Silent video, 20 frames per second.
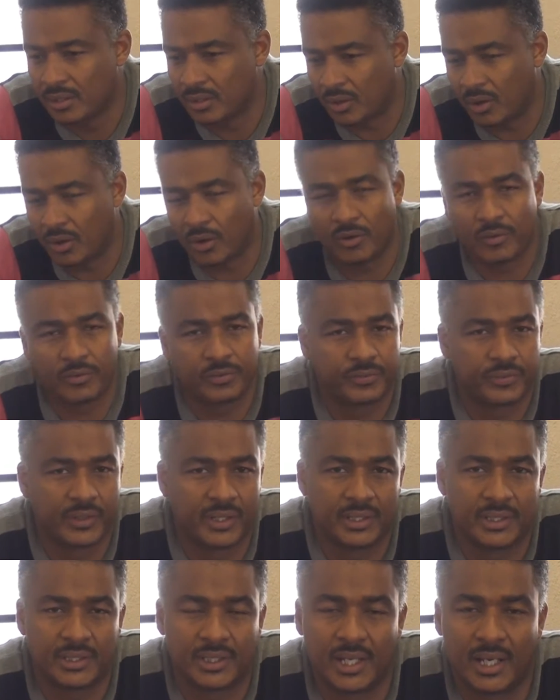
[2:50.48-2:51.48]
off
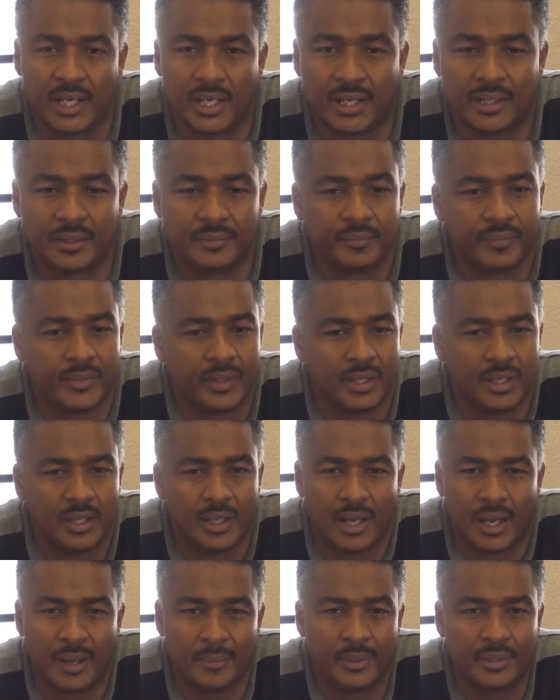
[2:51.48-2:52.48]
and uh,
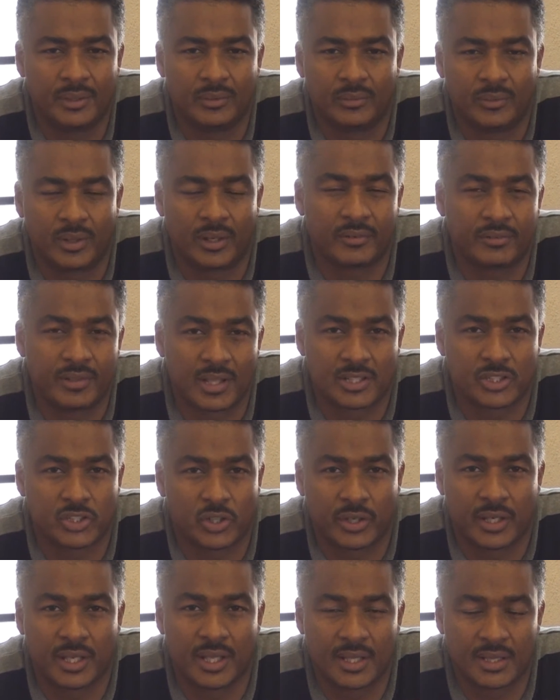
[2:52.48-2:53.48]
I mean, one of the
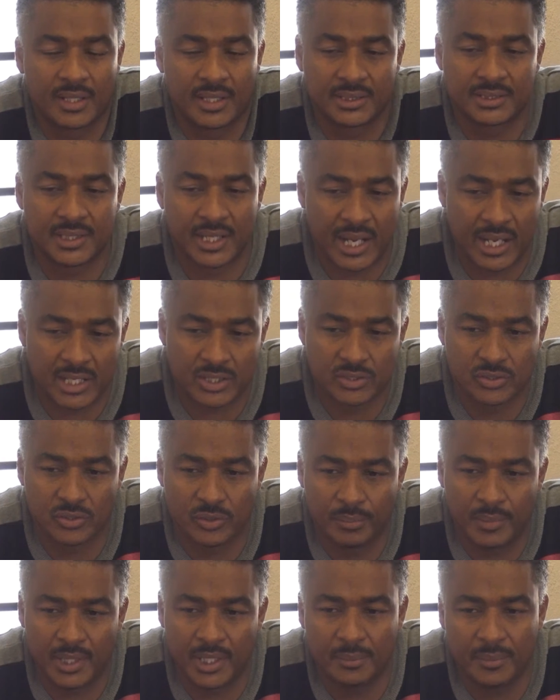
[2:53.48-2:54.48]
shocking things that I saw
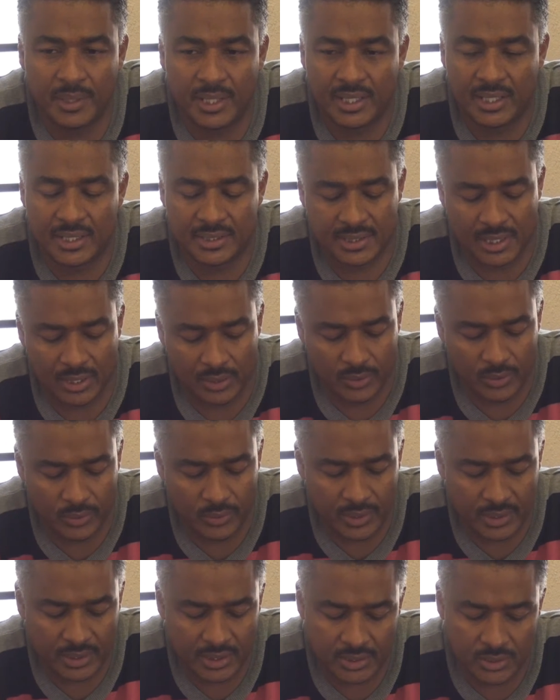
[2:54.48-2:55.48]
many, many years ago
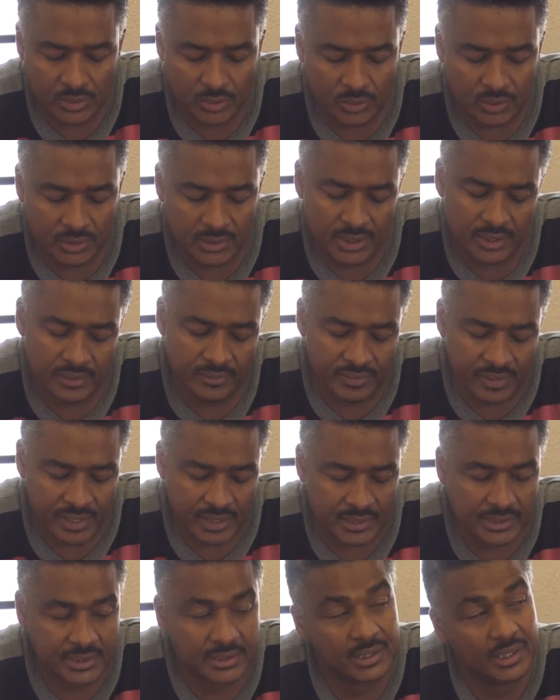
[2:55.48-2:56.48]
when this whole
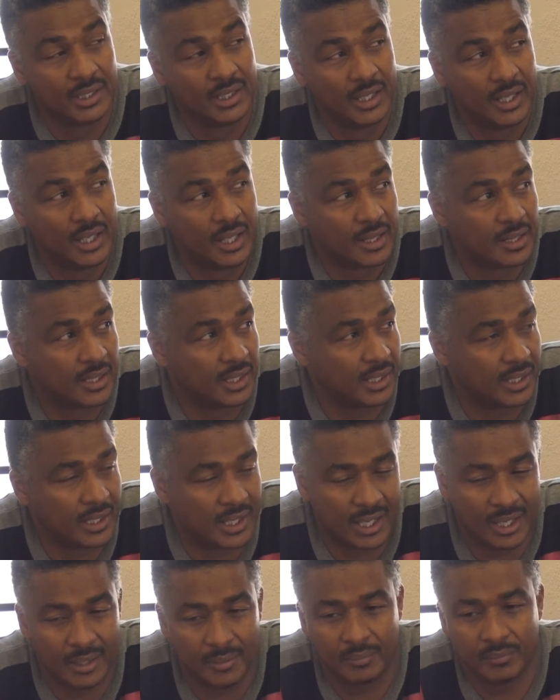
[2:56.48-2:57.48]
deliverance thing
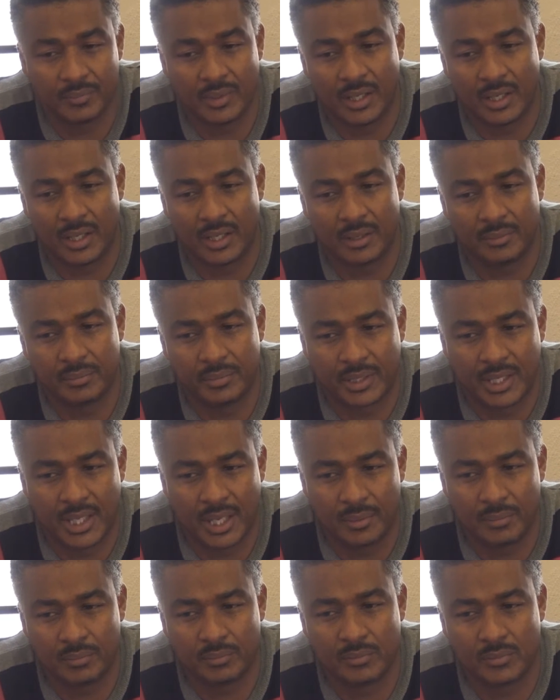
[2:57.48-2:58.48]
came, uh,
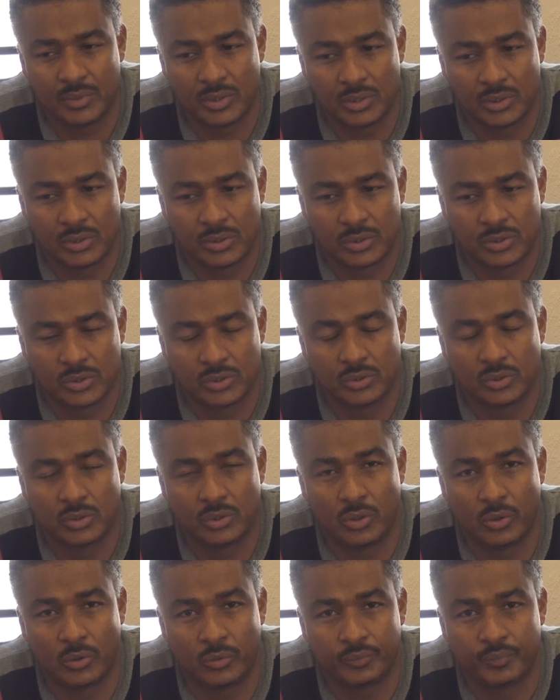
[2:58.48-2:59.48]
became too
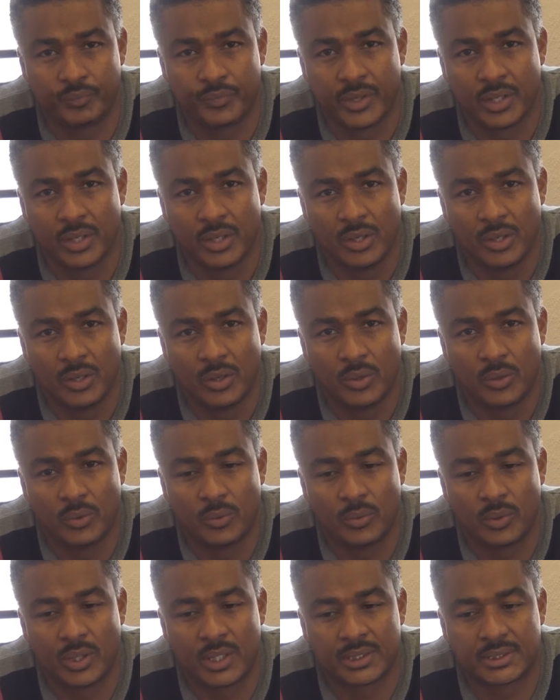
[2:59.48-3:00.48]
known
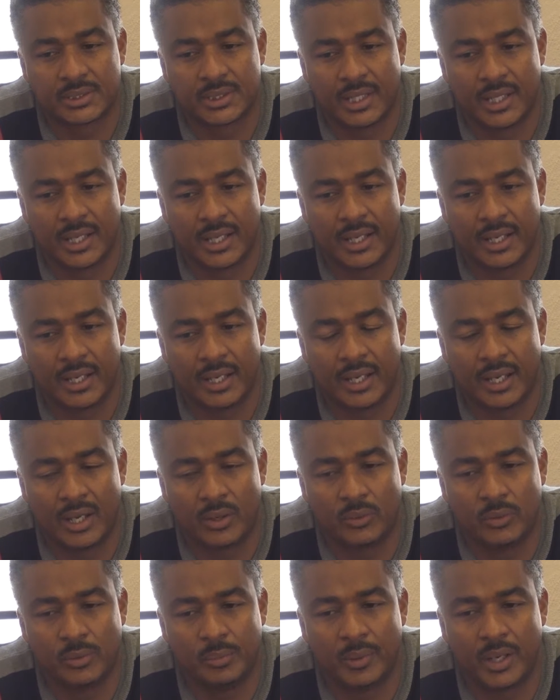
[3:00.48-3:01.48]
was uh, a
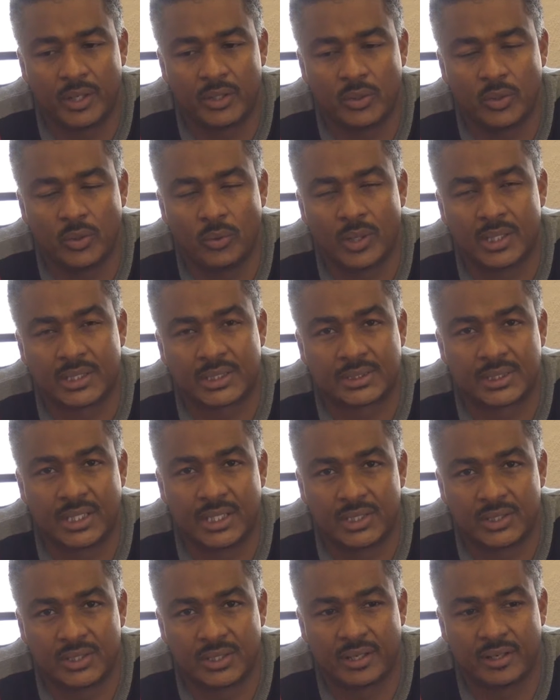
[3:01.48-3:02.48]
woman who was
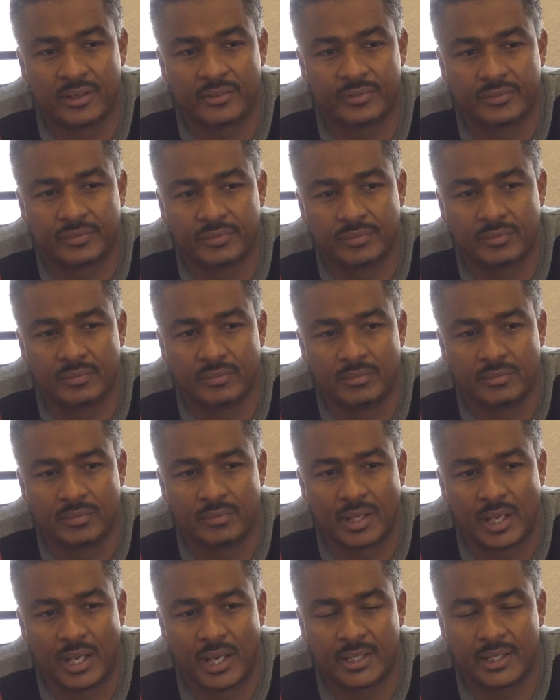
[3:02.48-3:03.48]
said to have
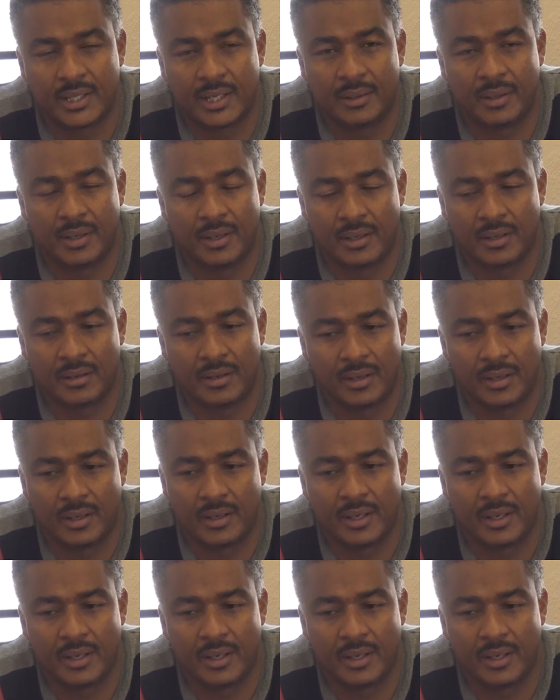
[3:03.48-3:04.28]
had a, a,